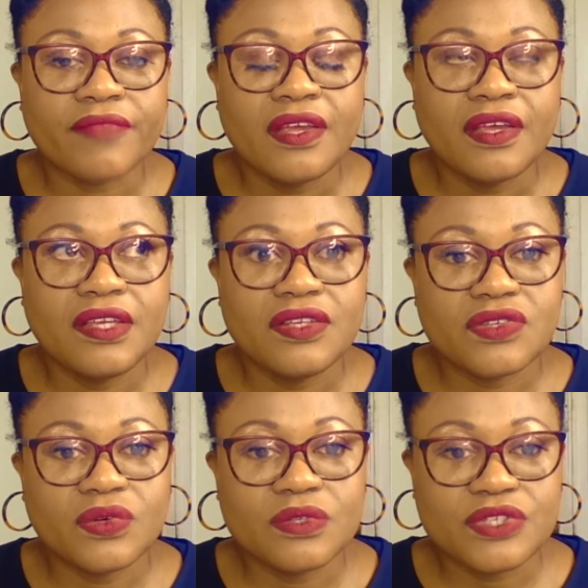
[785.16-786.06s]
He's
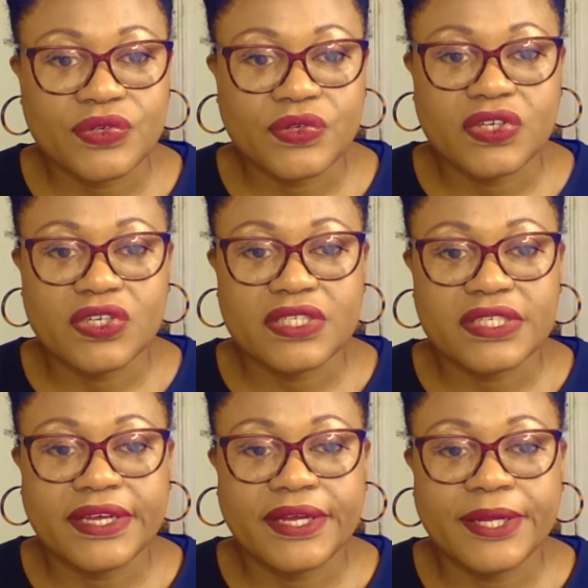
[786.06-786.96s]
also got
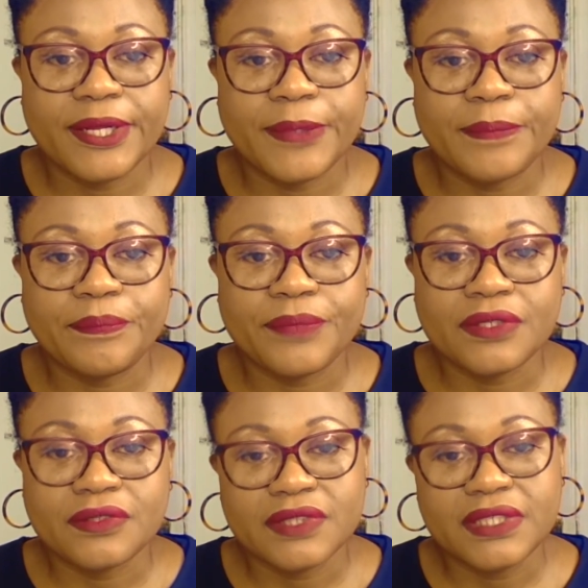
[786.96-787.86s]

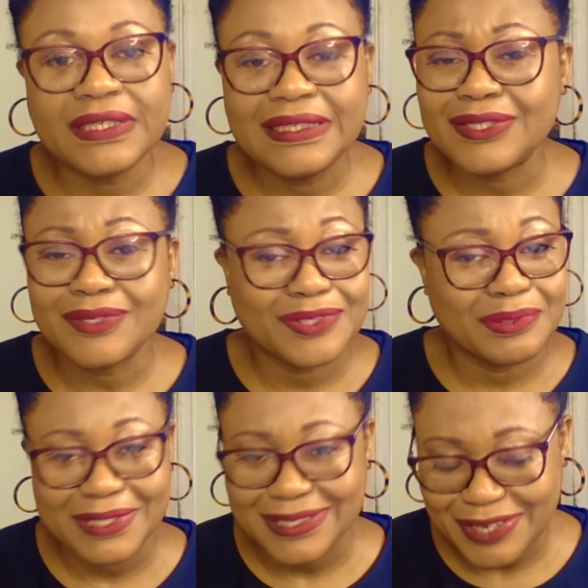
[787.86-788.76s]
he's got so
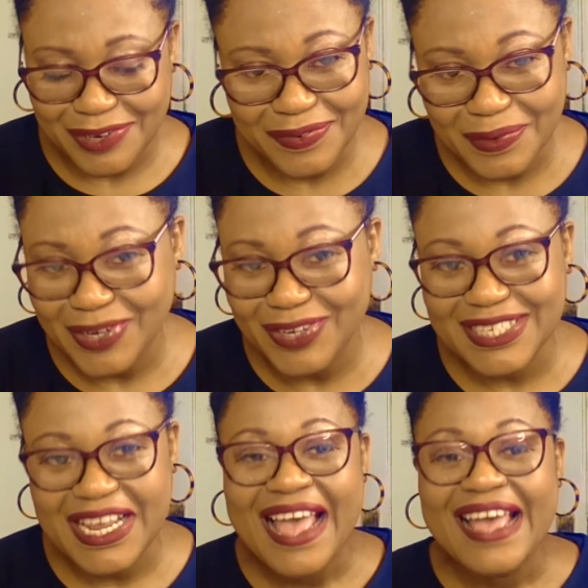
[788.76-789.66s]
much stuff. Gosh,
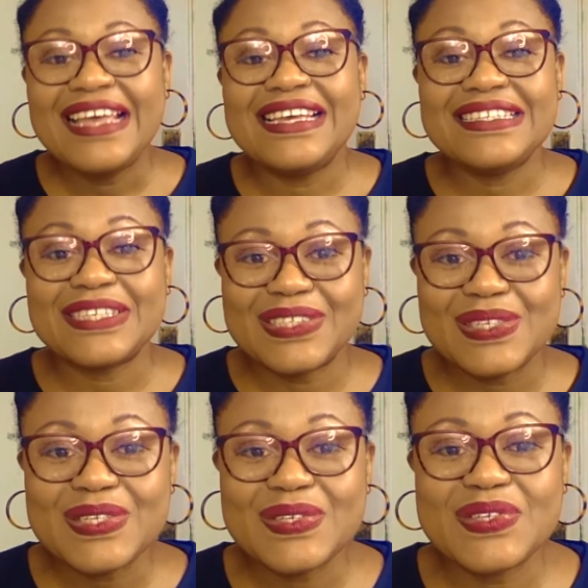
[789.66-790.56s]
he's
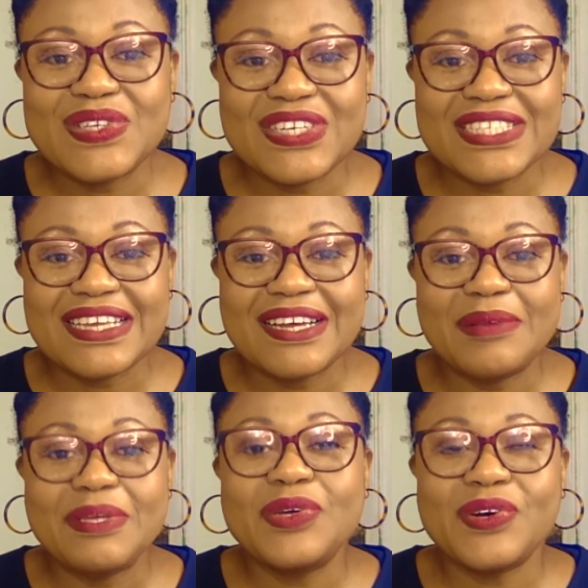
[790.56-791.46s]
also got
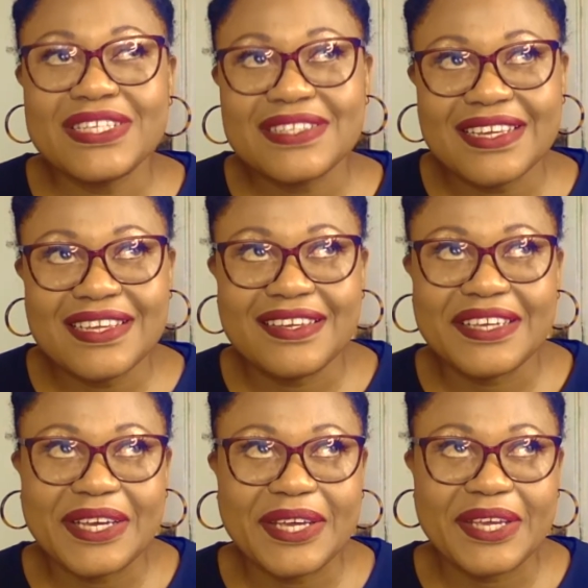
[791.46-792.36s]
he got
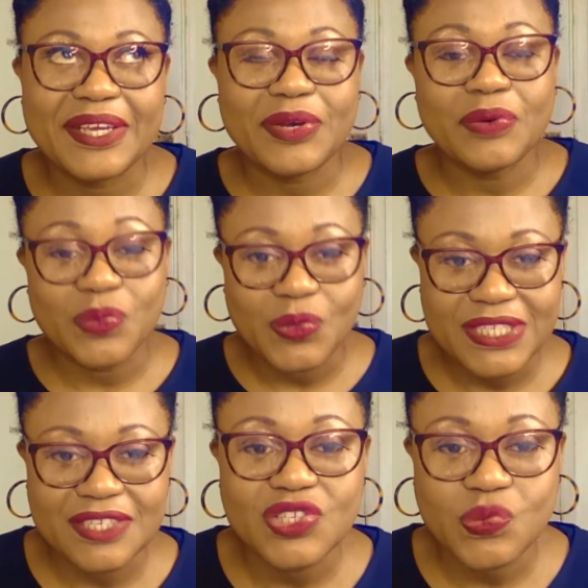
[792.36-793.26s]
a award
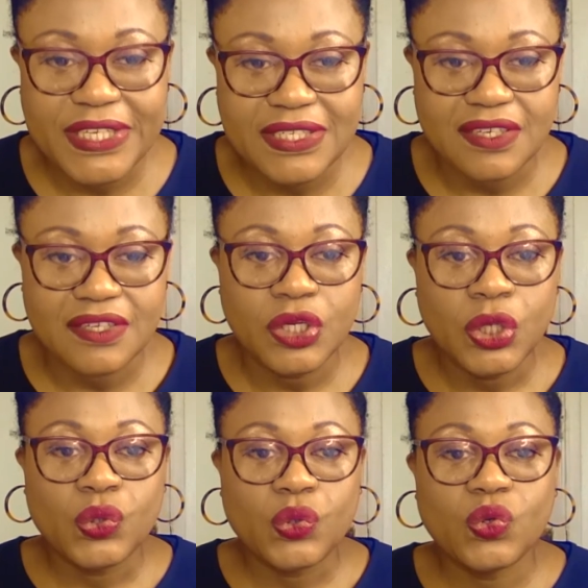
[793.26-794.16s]
in Sweden
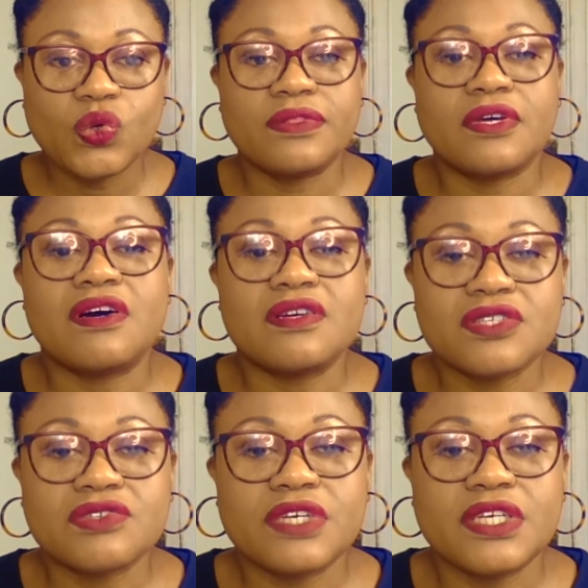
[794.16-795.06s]
called the
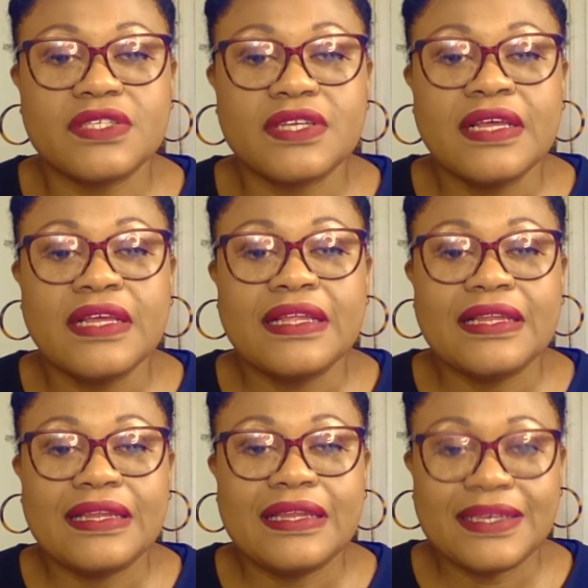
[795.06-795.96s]
Astrid
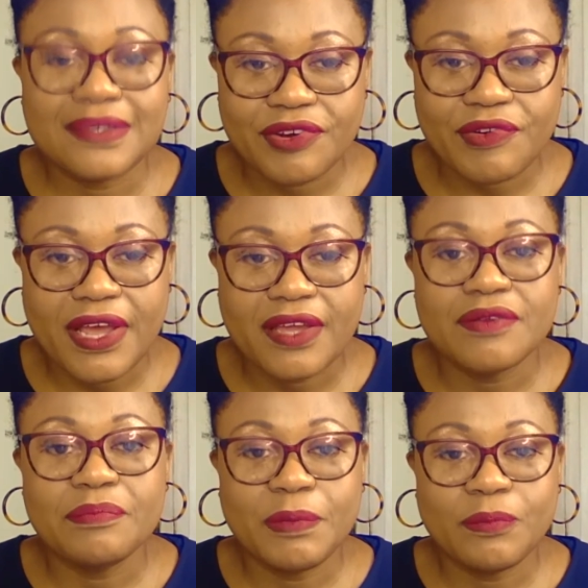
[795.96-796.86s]
Lindgren
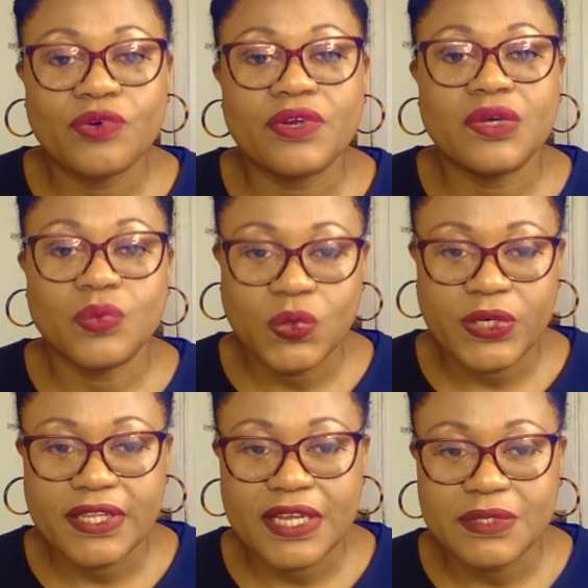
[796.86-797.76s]
Memorial Award,
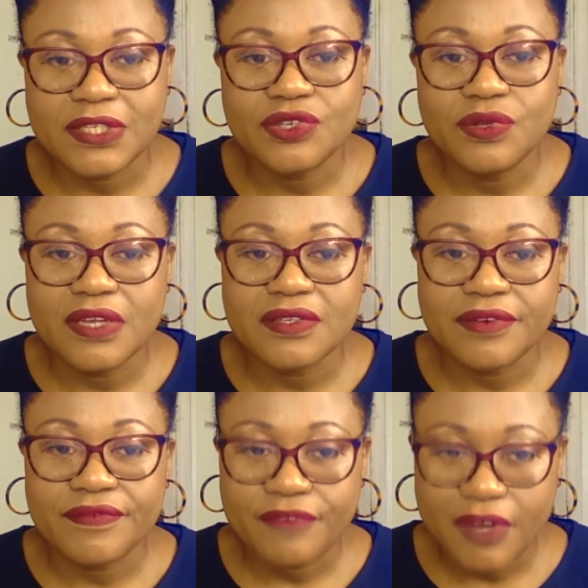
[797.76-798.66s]
and that was in
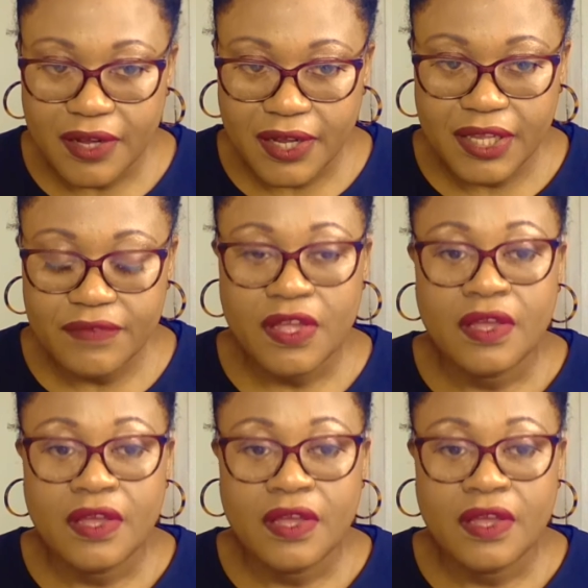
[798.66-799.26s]
2005.